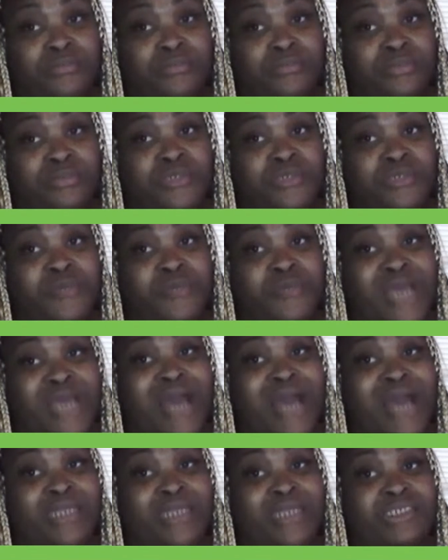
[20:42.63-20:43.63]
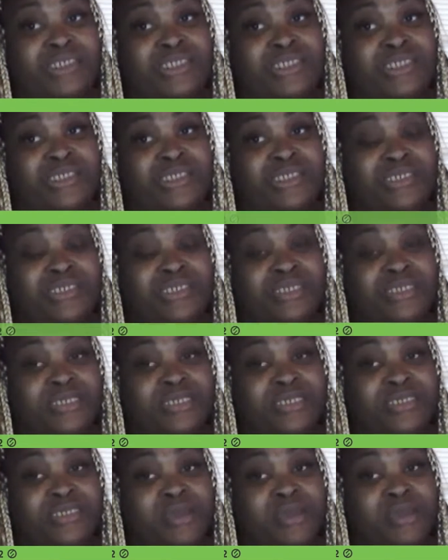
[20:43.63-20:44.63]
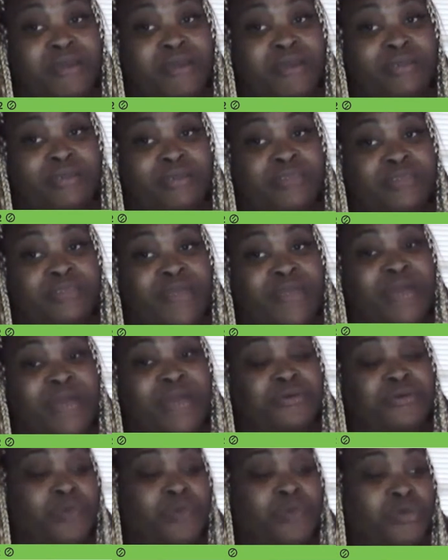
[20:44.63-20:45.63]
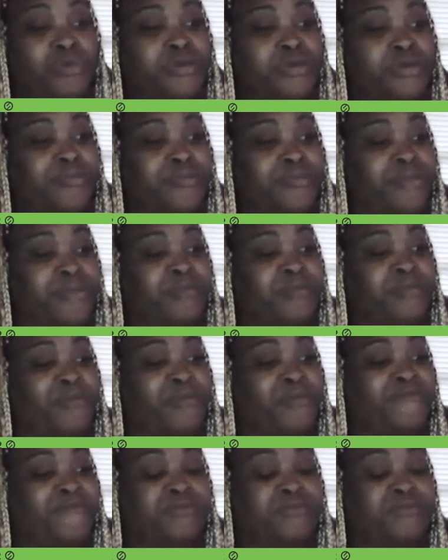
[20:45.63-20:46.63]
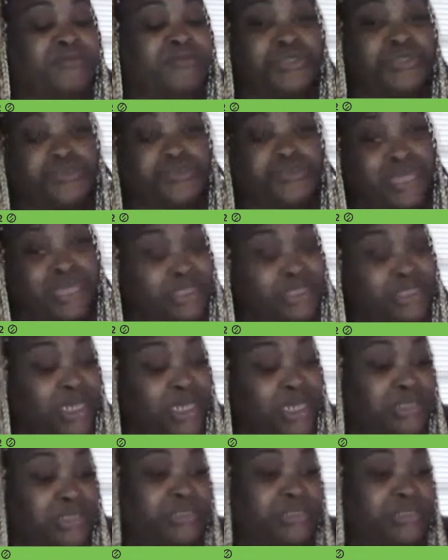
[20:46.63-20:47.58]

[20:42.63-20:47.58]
To be honest, she's a disgusting character, but I do want her to be able to pay for them children's education.